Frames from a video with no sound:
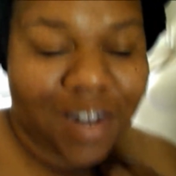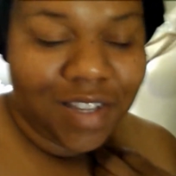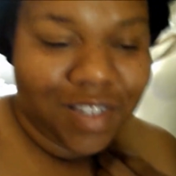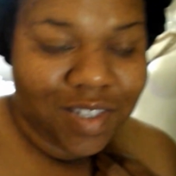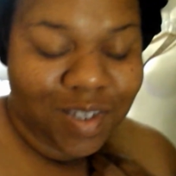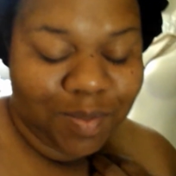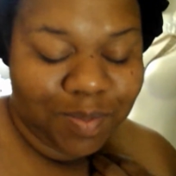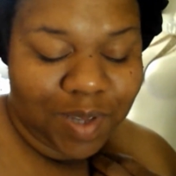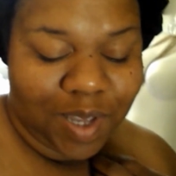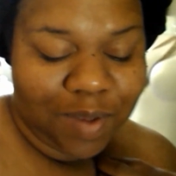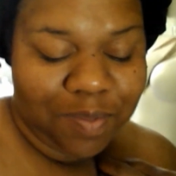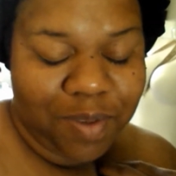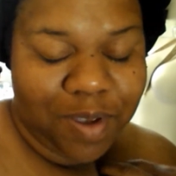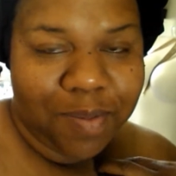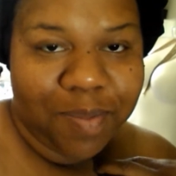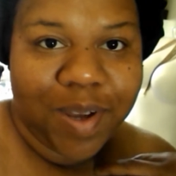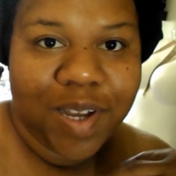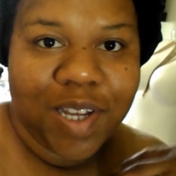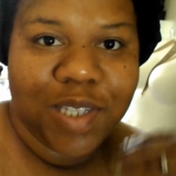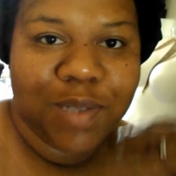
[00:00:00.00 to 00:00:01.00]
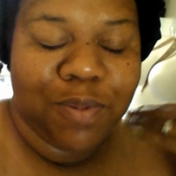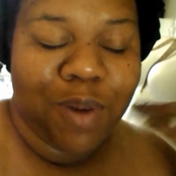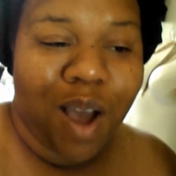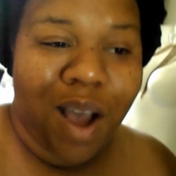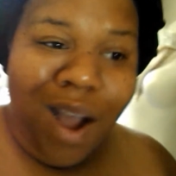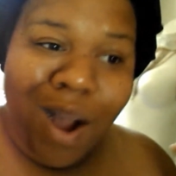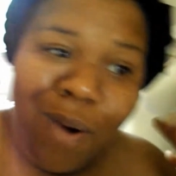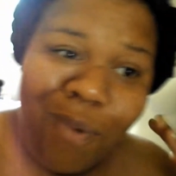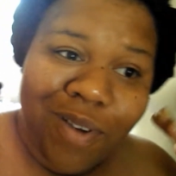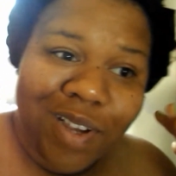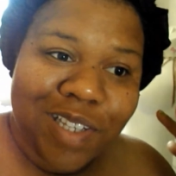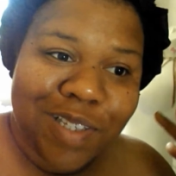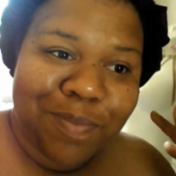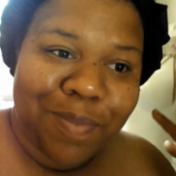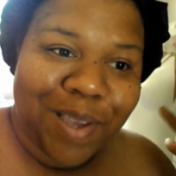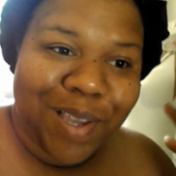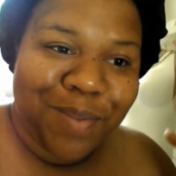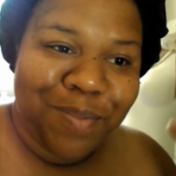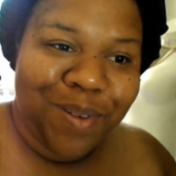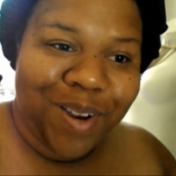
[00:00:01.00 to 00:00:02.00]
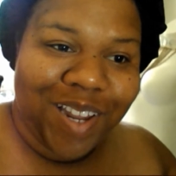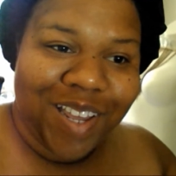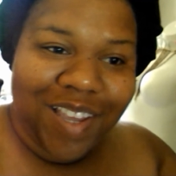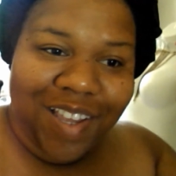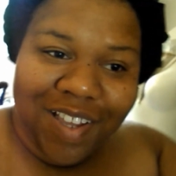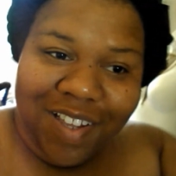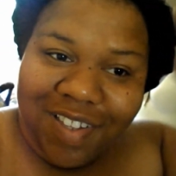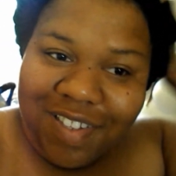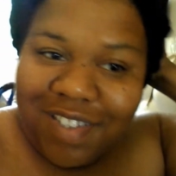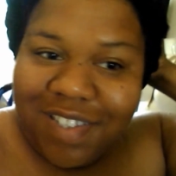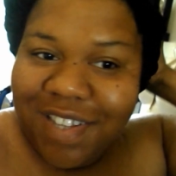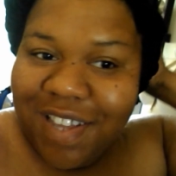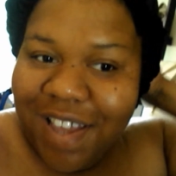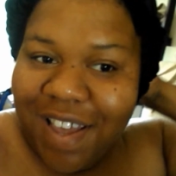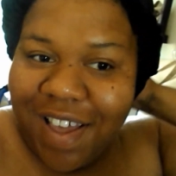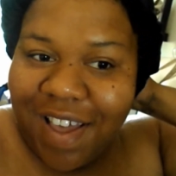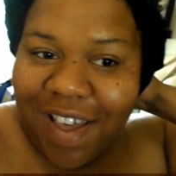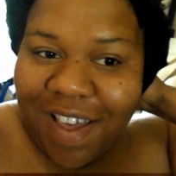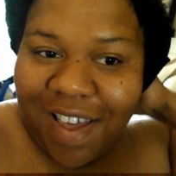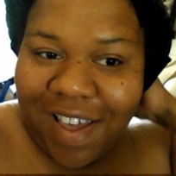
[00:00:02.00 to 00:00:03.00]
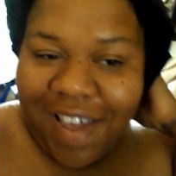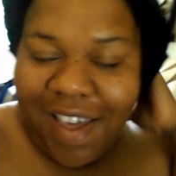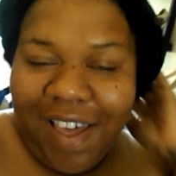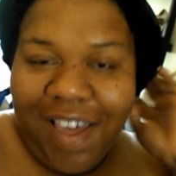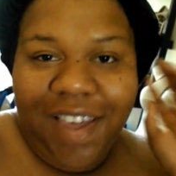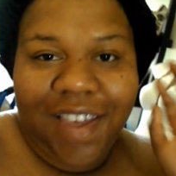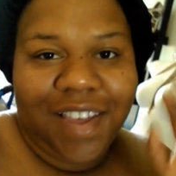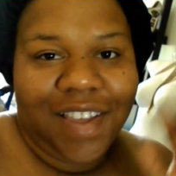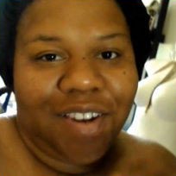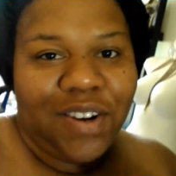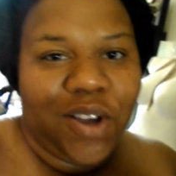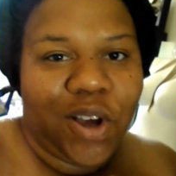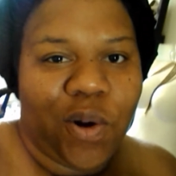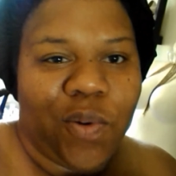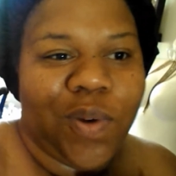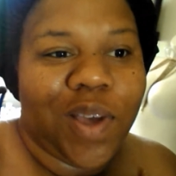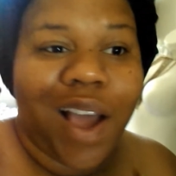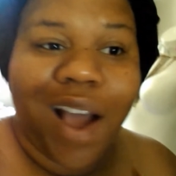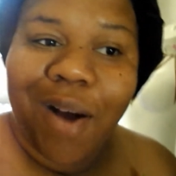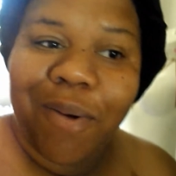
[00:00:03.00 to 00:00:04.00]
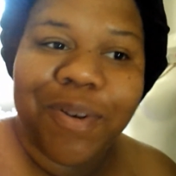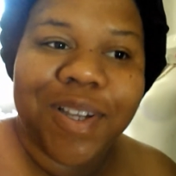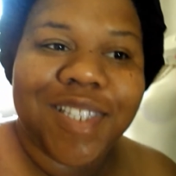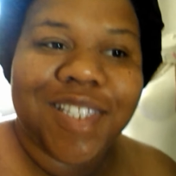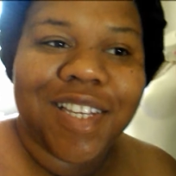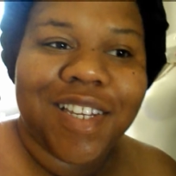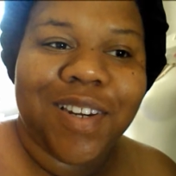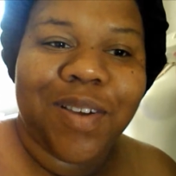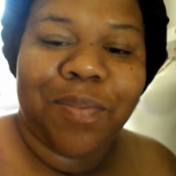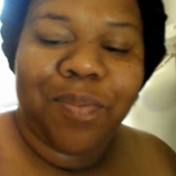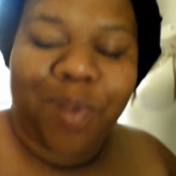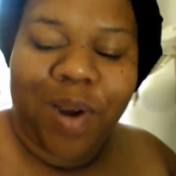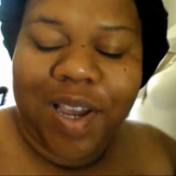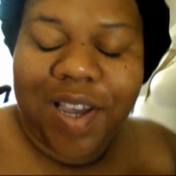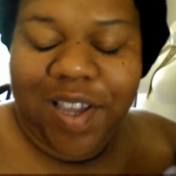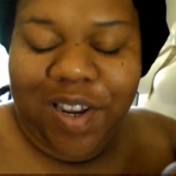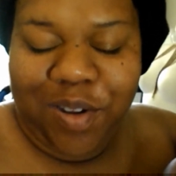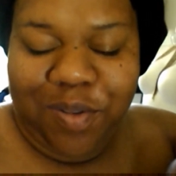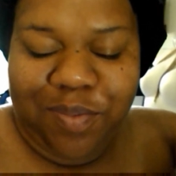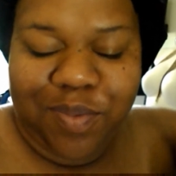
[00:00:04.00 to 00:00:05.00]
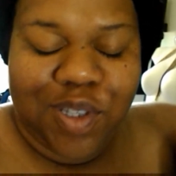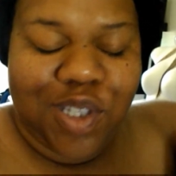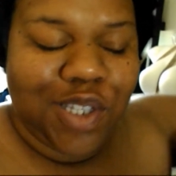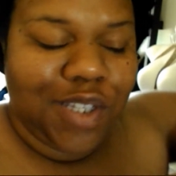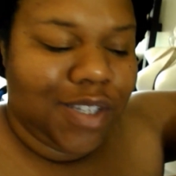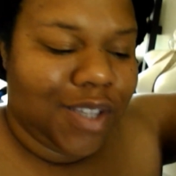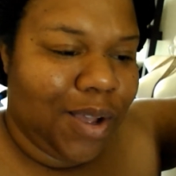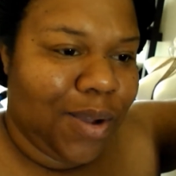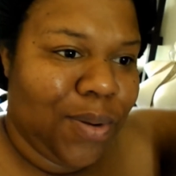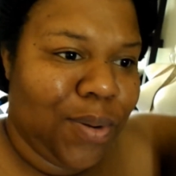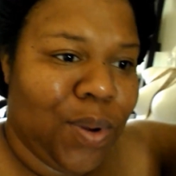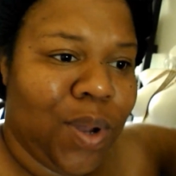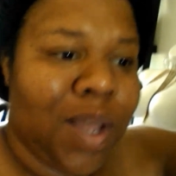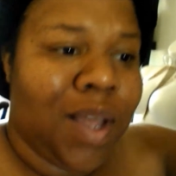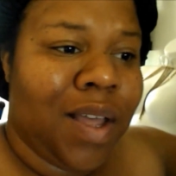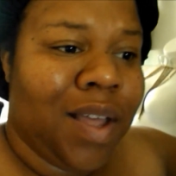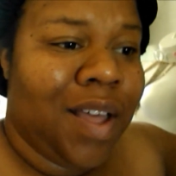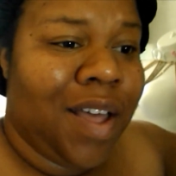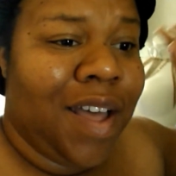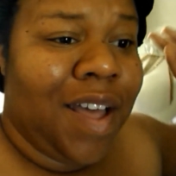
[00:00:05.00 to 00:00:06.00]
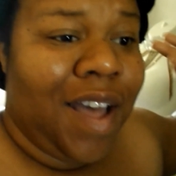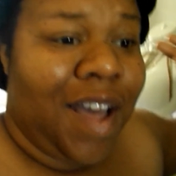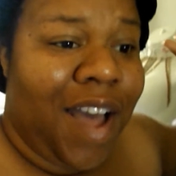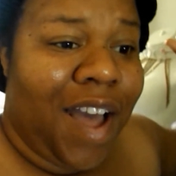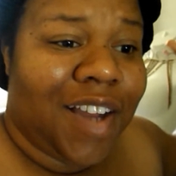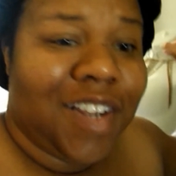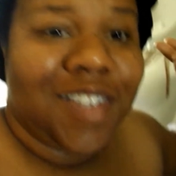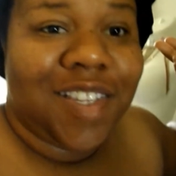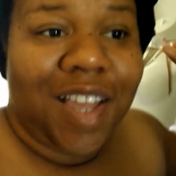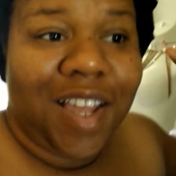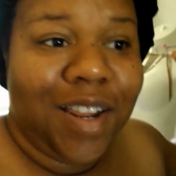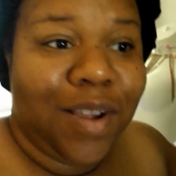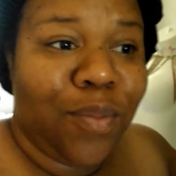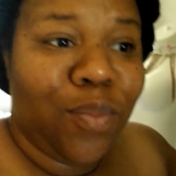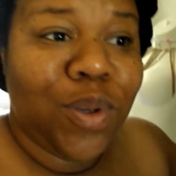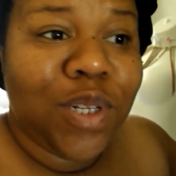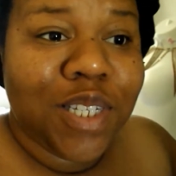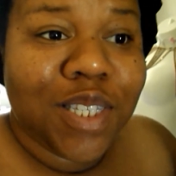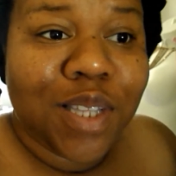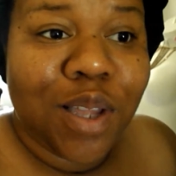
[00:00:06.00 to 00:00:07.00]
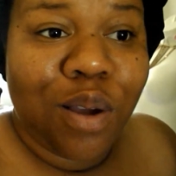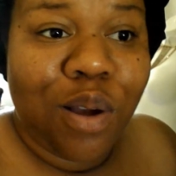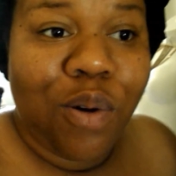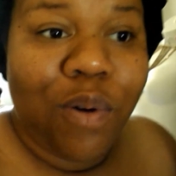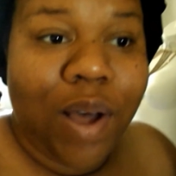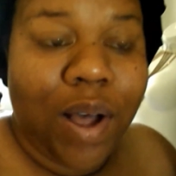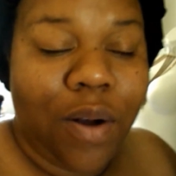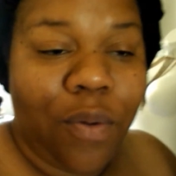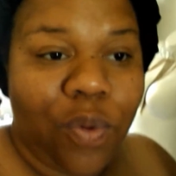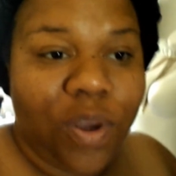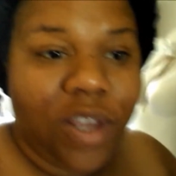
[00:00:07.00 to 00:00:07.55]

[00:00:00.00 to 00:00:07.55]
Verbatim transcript: It seems like me and my husband always make plans, and we always end up breaking them. So I decided we're just gonna go out.